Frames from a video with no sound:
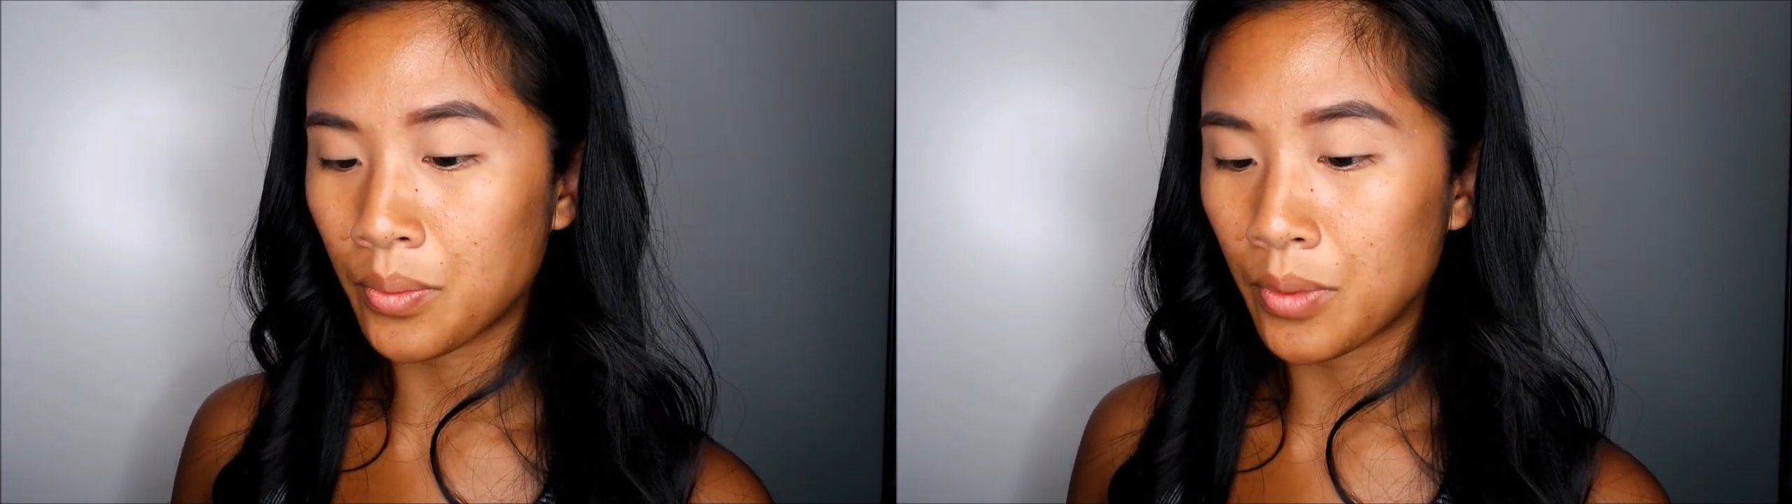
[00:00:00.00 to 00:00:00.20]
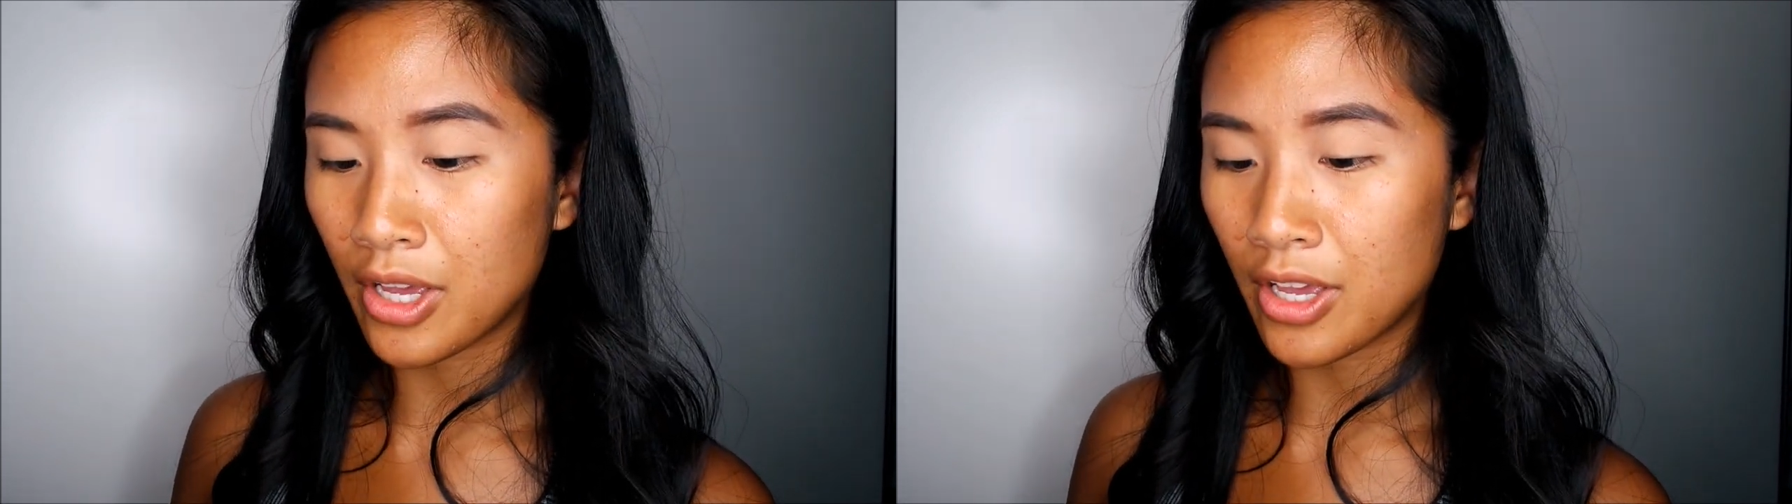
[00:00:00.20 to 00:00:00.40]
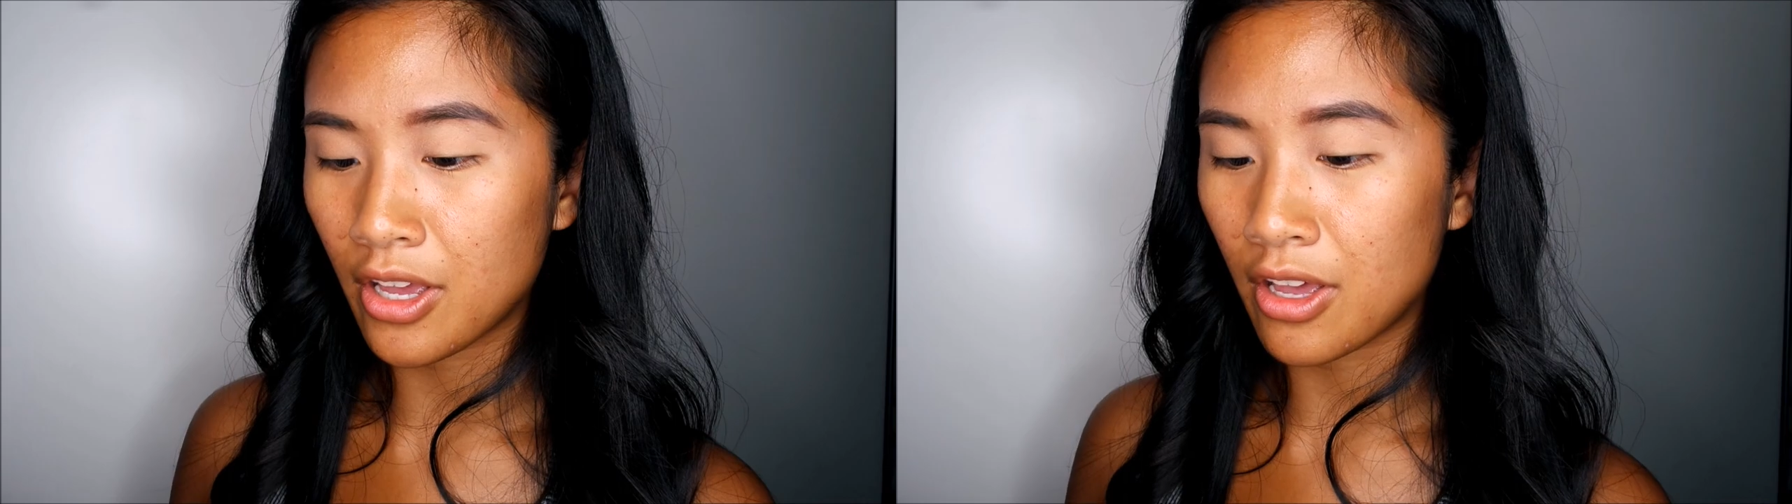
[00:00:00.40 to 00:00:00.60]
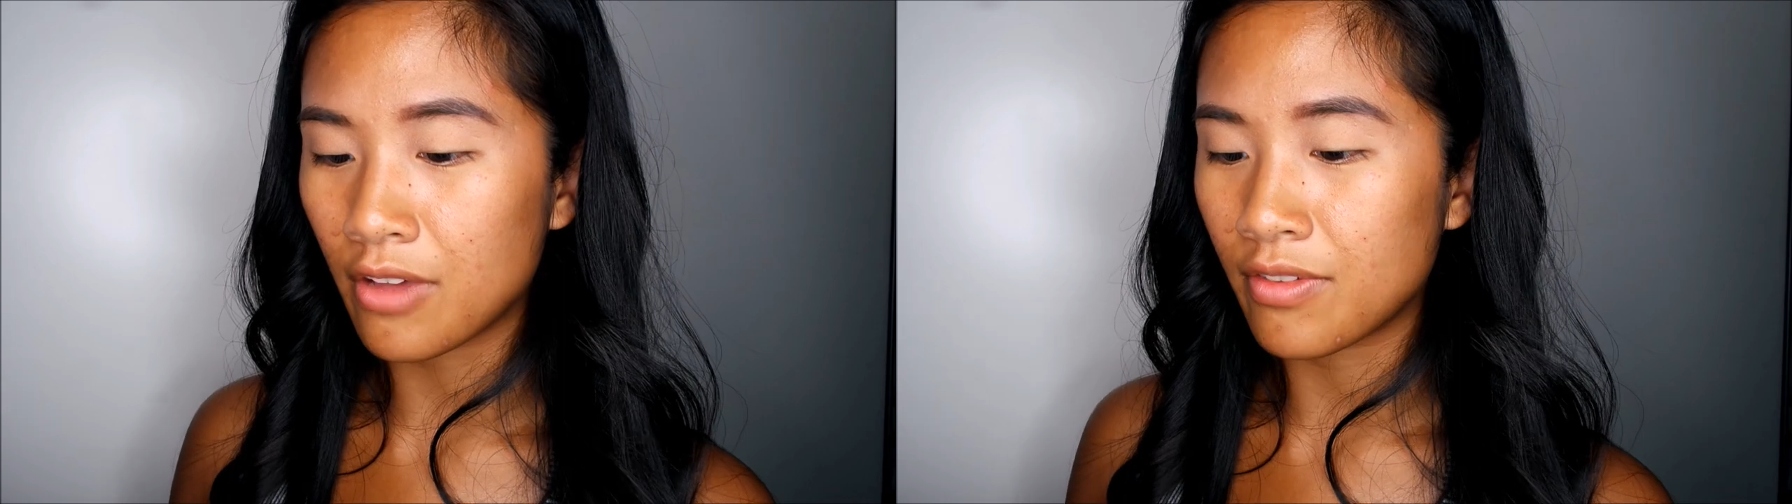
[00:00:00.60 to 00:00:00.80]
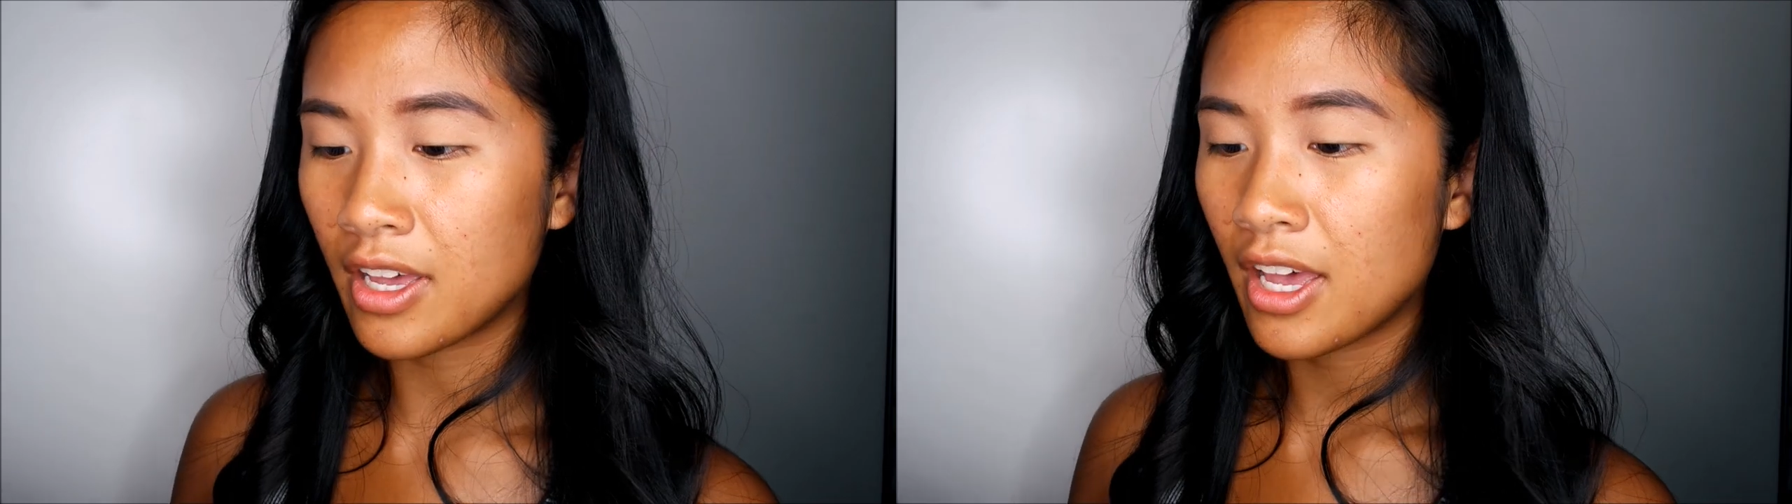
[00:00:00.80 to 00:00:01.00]

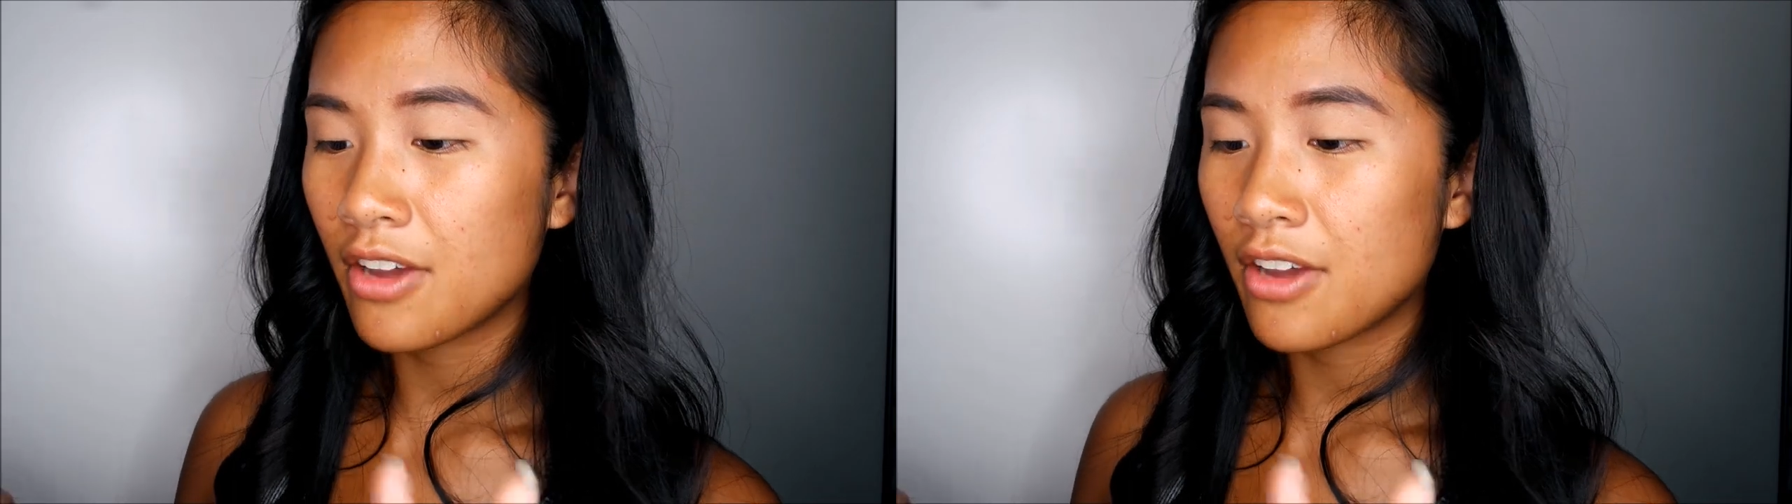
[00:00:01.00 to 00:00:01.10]
with